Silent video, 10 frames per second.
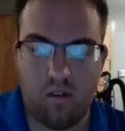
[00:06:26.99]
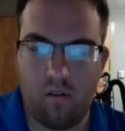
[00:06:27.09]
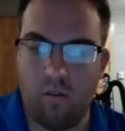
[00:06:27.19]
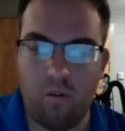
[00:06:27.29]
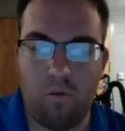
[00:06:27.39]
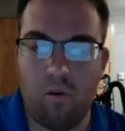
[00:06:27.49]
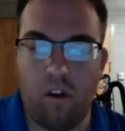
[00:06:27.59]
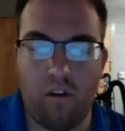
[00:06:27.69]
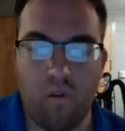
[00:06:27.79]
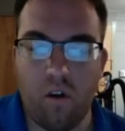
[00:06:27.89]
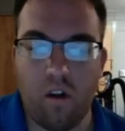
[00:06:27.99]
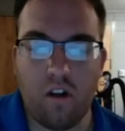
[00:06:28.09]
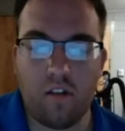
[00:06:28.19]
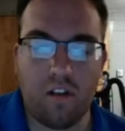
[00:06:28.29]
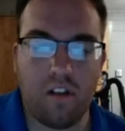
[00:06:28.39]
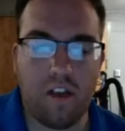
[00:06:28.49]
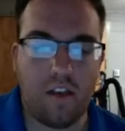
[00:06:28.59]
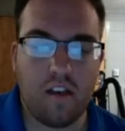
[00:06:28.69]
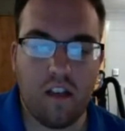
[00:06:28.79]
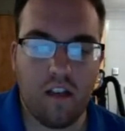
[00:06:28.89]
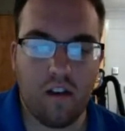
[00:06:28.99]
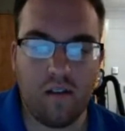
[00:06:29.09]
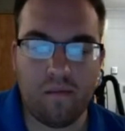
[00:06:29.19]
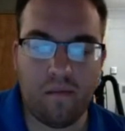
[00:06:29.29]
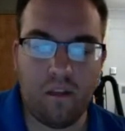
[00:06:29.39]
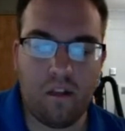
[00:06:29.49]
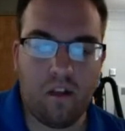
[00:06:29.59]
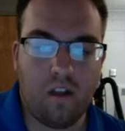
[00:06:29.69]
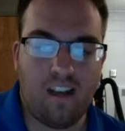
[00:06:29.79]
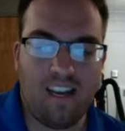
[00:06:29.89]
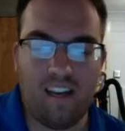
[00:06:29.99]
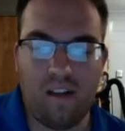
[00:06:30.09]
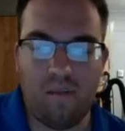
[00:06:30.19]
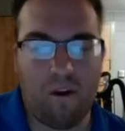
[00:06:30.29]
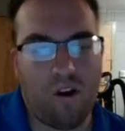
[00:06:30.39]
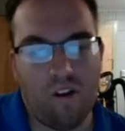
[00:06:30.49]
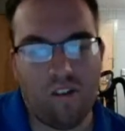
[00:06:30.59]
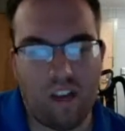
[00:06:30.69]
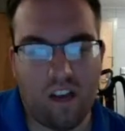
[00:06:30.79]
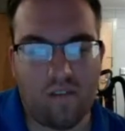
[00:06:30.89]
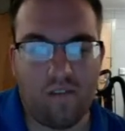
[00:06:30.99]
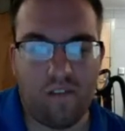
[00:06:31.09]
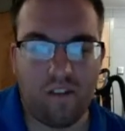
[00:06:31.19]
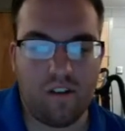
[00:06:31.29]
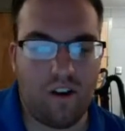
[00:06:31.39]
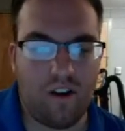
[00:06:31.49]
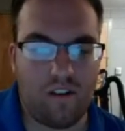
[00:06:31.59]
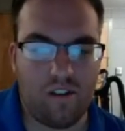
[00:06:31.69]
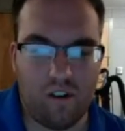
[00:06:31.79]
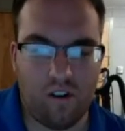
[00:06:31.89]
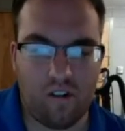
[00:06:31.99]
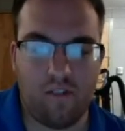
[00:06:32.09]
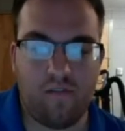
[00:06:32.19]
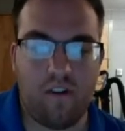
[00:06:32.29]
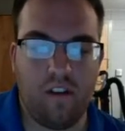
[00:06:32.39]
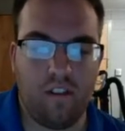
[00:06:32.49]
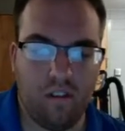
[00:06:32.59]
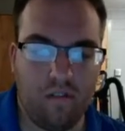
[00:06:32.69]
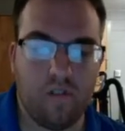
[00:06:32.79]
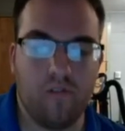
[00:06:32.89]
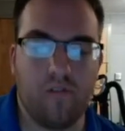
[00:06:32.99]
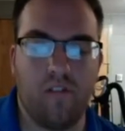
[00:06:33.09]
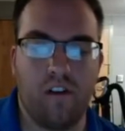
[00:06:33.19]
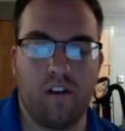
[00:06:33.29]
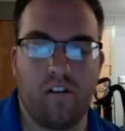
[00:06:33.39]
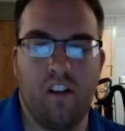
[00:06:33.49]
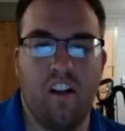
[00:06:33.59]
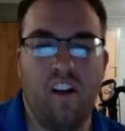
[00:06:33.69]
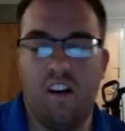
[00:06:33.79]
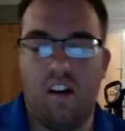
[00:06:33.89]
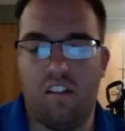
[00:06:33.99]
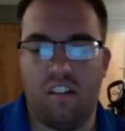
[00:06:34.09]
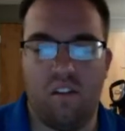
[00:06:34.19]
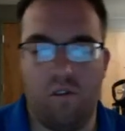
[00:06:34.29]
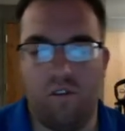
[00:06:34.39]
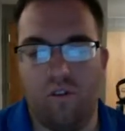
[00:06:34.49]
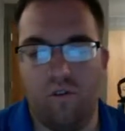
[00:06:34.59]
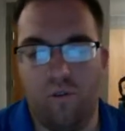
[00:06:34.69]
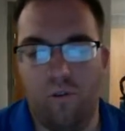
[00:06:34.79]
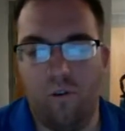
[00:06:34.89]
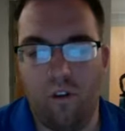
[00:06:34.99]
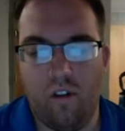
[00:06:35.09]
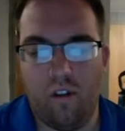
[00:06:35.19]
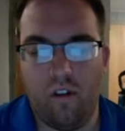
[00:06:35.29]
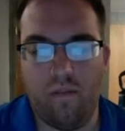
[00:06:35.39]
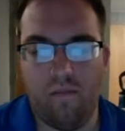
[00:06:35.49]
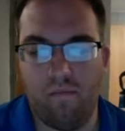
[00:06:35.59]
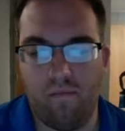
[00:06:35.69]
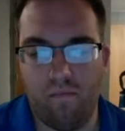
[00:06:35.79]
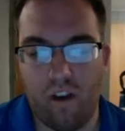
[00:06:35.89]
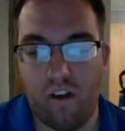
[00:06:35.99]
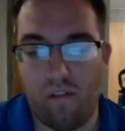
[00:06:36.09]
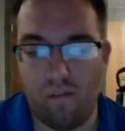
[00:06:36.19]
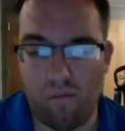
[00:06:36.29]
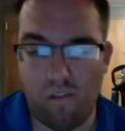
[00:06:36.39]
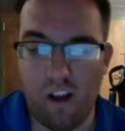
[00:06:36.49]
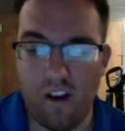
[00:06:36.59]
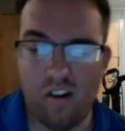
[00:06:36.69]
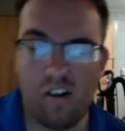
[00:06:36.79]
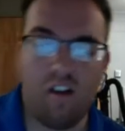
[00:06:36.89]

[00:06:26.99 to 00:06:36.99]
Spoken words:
Only pulling out $40 out of the ATM. Car is kind of a fixed cost. Insurance is fixed. Cell phone's fixed, unless I were to find a different provider.